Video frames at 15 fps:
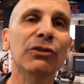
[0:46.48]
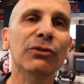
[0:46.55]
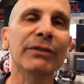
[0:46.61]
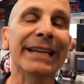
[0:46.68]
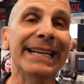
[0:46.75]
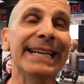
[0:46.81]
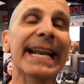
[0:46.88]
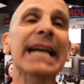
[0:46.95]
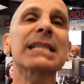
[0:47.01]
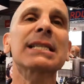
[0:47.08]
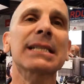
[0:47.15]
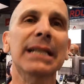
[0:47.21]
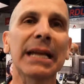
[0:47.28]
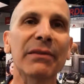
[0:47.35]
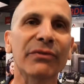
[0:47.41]
to the
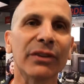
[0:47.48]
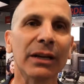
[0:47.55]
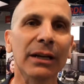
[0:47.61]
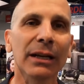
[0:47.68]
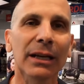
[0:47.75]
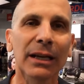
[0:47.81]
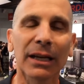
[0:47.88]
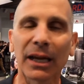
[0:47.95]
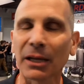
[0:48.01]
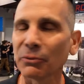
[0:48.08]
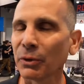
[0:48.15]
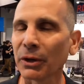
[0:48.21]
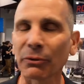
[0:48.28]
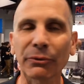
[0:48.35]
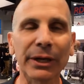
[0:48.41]
next level
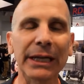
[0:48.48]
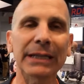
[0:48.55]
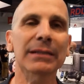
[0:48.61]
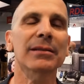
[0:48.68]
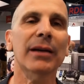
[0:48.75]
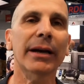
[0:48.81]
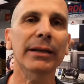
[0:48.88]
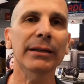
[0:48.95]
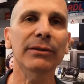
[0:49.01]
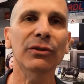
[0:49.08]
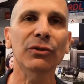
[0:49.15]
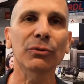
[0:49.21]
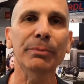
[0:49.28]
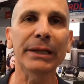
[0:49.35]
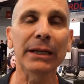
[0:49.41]
and we are really excited
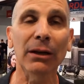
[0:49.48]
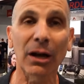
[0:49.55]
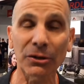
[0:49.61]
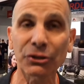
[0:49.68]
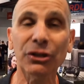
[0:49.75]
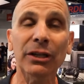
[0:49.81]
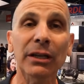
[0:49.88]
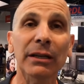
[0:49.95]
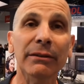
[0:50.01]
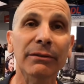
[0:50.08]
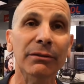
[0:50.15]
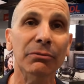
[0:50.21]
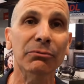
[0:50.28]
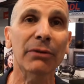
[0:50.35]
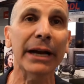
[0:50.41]
to be launching it
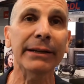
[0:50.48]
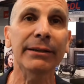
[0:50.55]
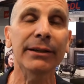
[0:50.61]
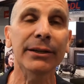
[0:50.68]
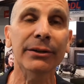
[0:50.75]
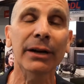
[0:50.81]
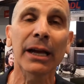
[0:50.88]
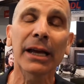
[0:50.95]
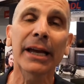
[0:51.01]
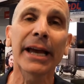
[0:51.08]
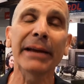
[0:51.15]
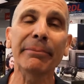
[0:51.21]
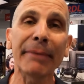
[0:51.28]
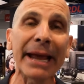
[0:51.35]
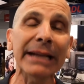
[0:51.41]
right here
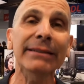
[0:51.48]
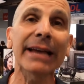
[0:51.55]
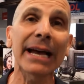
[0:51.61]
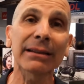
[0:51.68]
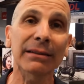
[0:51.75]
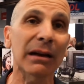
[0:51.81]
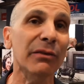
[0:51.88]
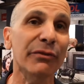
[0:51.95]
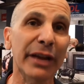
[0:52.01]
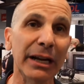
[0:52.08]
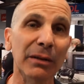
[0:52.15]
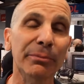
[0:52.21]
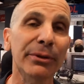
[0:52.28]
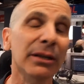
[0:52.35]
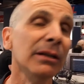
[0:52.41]
and make that
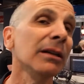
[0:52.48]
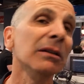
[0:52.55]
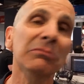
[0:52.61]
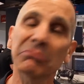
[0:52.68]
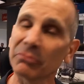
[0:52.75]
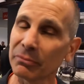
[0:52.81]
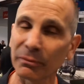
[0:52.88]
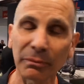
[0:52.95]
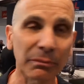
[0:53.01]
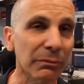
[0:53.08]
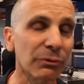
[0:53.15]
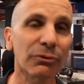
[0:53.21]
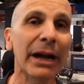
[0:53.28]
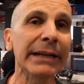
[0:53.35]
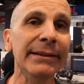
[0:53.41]
available
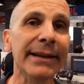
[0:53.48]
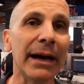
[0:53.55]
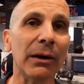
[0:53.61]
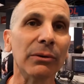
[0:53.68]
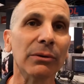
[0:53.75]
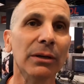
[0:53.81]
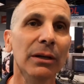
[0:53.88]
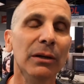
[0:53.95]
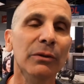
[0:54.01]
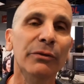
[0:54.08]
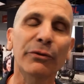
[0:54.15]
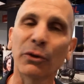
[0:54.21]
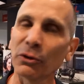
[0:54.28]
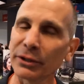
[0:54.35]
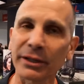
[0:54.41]
right now
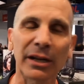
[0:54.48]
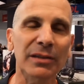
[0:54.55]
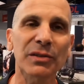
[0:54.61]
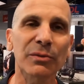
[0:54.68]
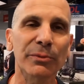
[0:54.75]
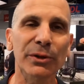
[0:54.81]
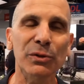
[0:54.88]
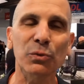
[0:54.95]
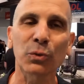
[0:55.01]
for all the customers,